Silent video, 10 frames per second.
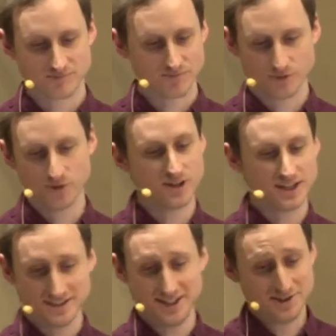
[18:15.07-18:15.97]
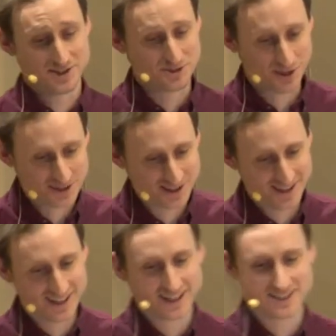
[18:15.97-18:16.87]
brutally deconstruct the
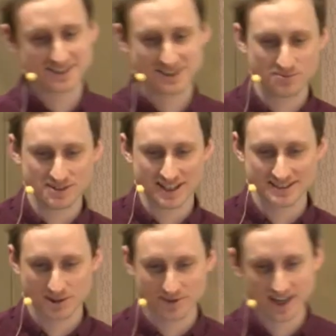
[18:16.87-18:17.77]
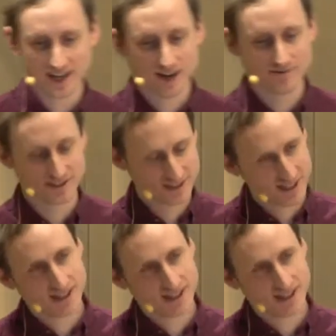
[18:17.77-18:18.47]
collections and objects that we have, and